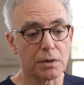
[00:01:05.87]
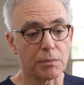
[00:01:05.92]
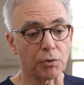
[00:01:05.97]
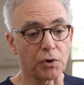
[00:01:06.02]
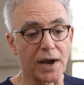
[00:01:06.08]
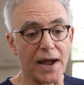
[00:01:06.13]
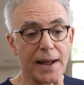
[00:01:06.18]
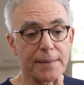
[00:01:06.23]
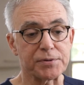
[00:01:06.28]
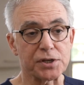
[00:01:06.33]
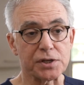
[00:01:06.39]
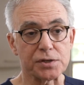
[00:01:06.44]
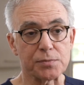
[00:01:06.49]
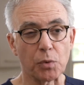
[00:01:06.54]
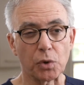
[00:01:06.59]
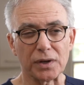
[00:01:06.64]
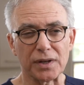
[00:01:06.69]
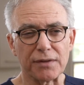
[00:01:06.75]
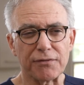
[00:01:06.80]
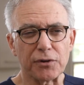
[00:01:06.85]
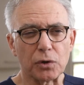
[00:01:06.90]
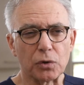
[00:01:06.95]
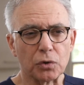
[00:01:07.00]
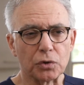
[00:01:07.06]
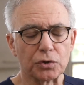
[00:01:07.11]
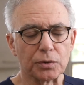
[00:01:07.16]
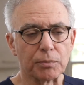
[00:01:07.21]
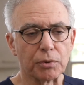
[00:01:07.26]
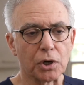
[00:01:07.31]
Perhaps it's more
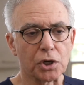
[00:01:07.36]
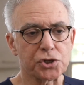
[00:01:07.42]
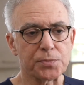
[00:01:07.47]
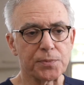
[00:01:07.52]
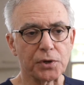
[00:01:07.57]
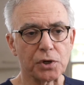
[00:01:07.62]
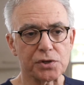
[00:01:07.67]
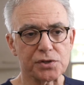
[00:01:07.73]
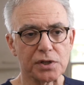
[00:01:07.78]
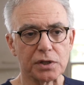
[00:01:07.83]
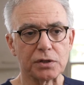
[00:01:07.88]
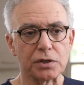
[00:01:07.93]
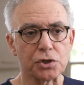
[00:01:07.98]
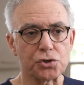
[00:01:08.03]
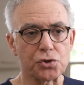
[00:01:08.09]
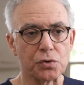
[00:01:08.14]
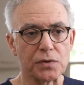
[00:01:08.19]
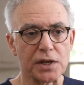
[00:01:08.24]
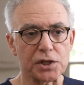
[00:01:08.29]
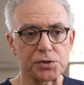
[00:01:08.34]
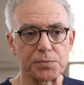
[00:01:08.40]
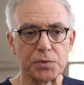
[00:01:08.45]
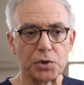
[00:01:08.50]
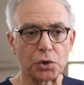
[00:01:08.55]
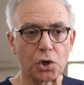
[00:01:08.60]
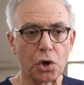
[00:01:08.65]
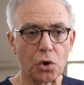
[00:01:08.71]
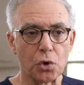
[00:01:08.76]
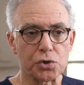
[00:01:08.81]
difficult to brush because the tissue that's
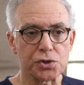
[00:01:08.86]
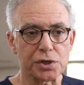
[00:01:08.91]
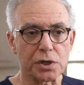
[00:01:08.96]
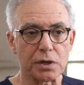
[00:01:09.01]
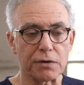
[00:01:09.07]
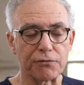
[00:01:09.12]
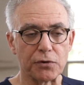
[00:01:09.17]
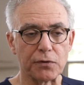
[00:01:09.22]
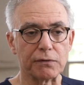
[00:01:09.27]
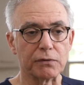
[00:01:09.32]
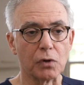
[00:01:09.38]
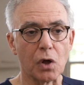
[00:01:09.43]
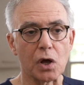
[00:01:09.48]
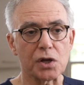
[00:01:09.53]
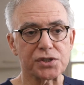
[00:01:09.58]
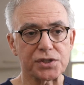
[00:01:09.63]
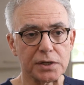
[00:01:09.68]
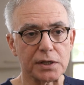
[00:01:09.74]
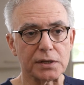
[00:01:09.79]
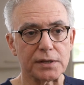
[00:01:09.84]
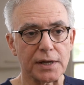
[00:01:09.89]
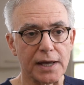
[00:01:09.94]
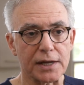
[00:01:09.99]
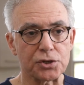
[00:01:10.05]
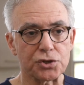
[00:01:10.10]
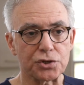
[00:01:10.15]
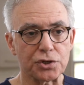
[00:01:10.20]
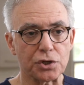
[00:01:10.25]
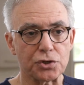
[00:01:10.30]
mucosa, if you've lost the
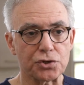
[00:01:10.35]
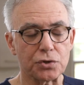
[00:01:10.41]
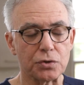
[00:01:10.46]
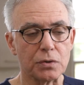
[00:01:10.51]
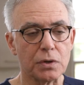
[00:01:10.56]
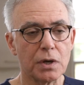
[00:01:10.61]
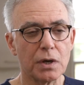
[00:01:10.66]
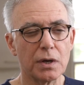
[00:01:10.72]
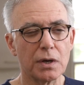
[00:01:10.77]
attached tissue,